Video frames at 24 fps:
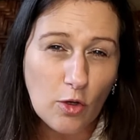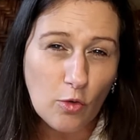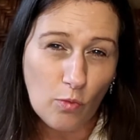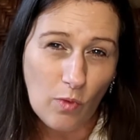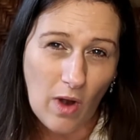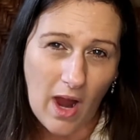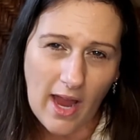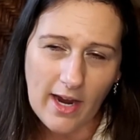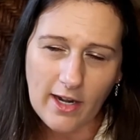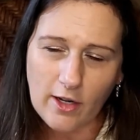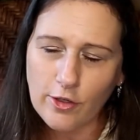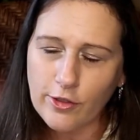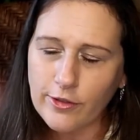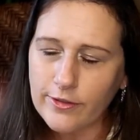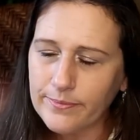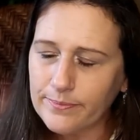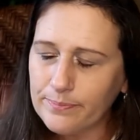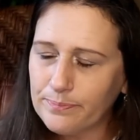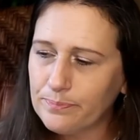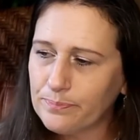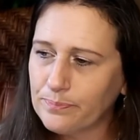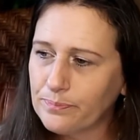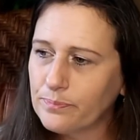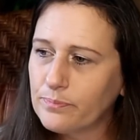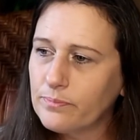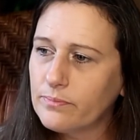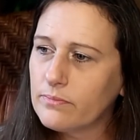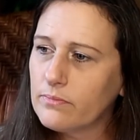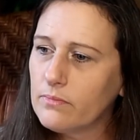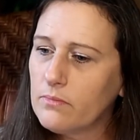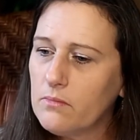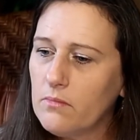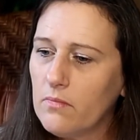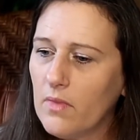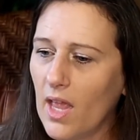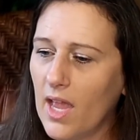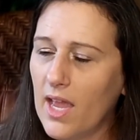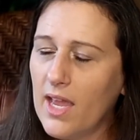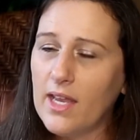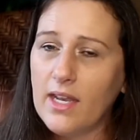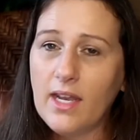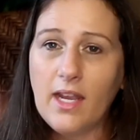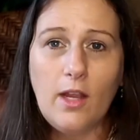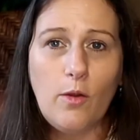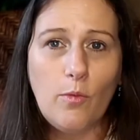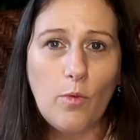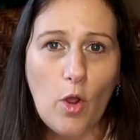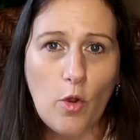writer. And
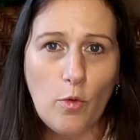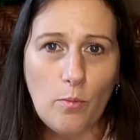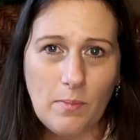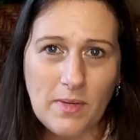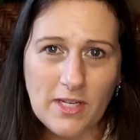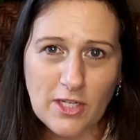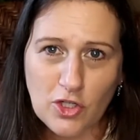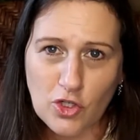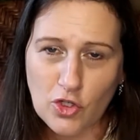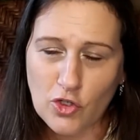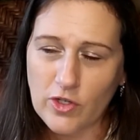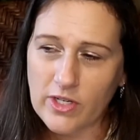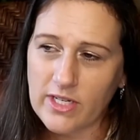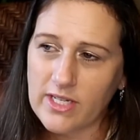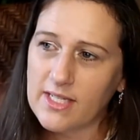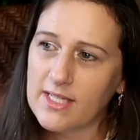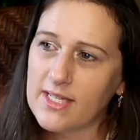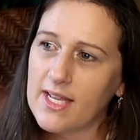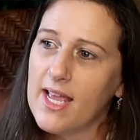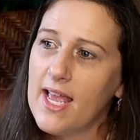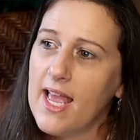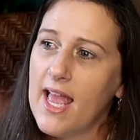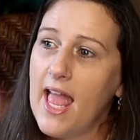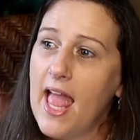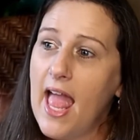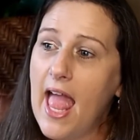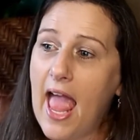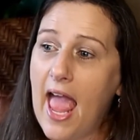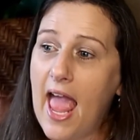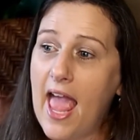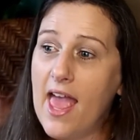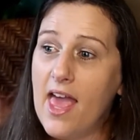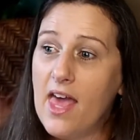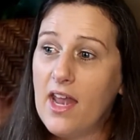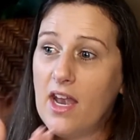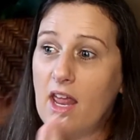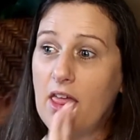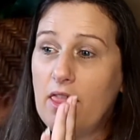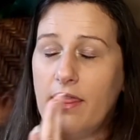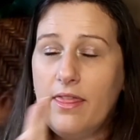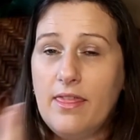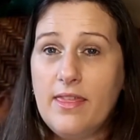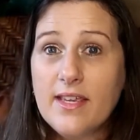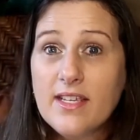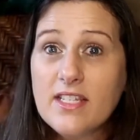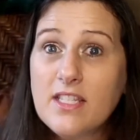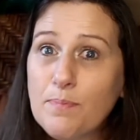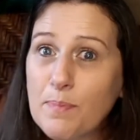he wrote mysteries.
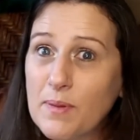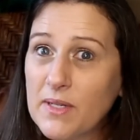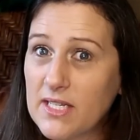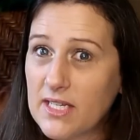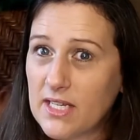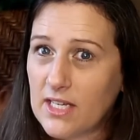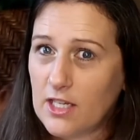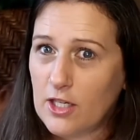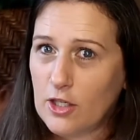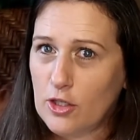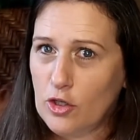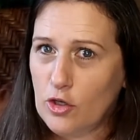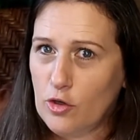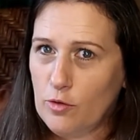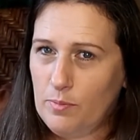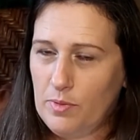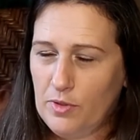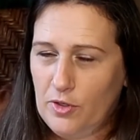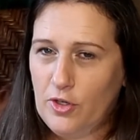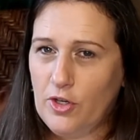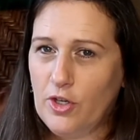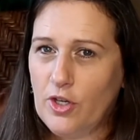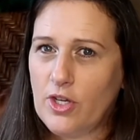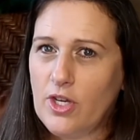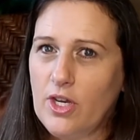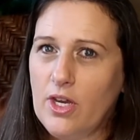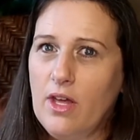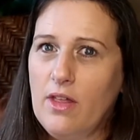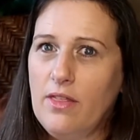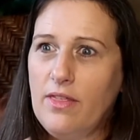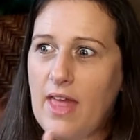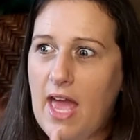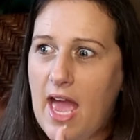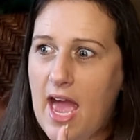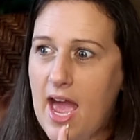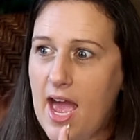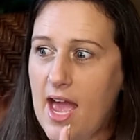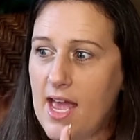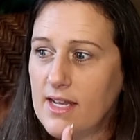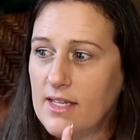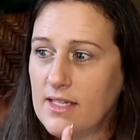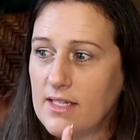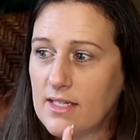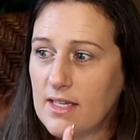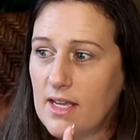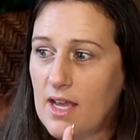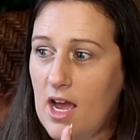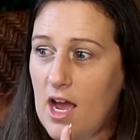And this particular book
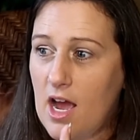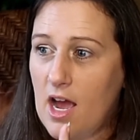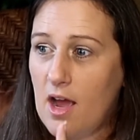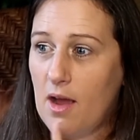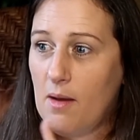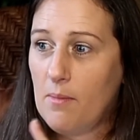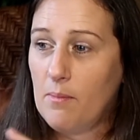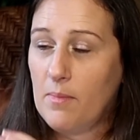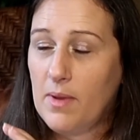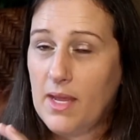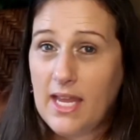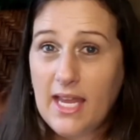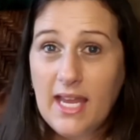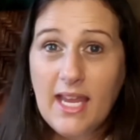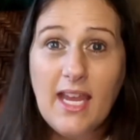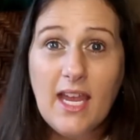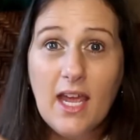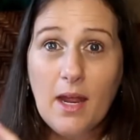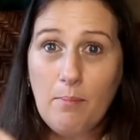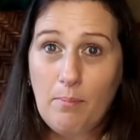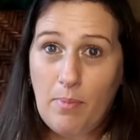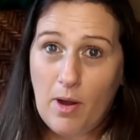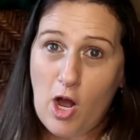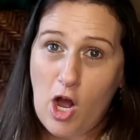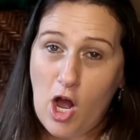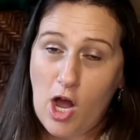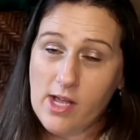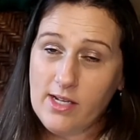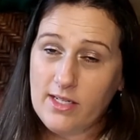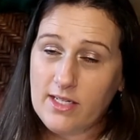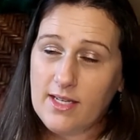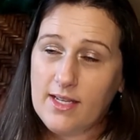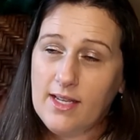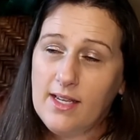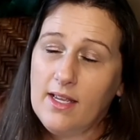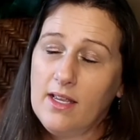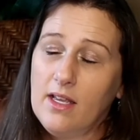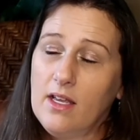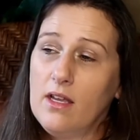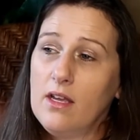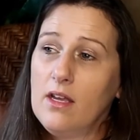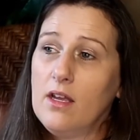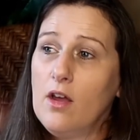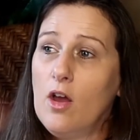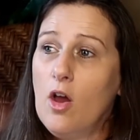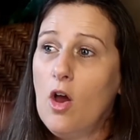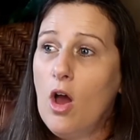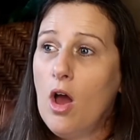that he had bought
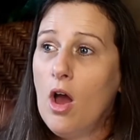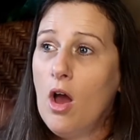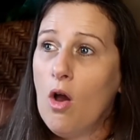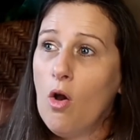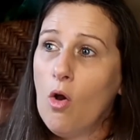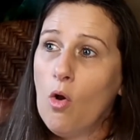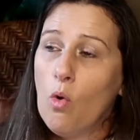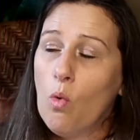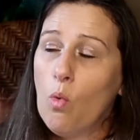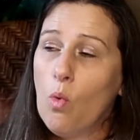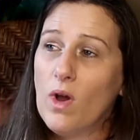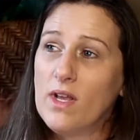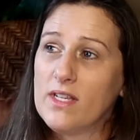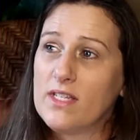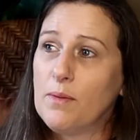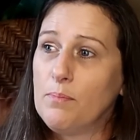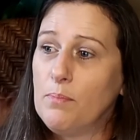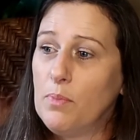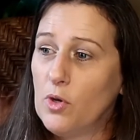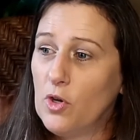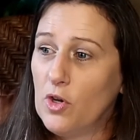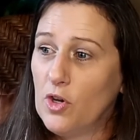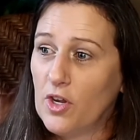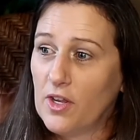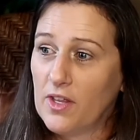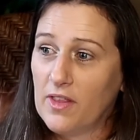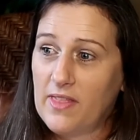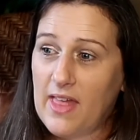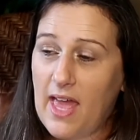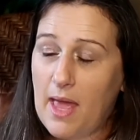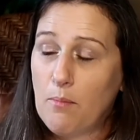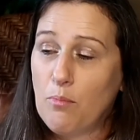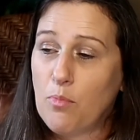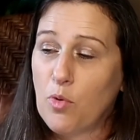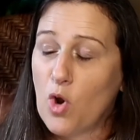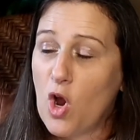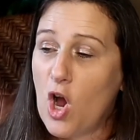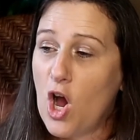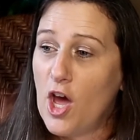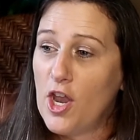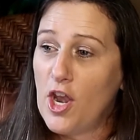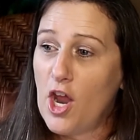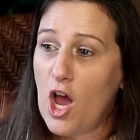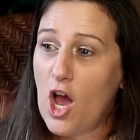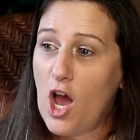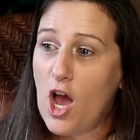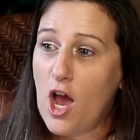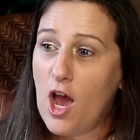was a book that brought
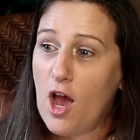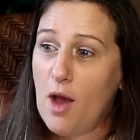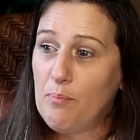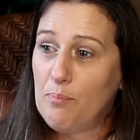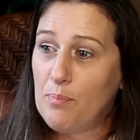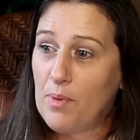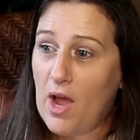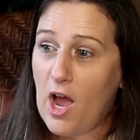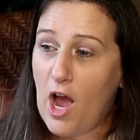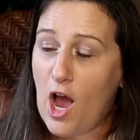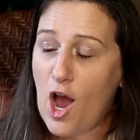up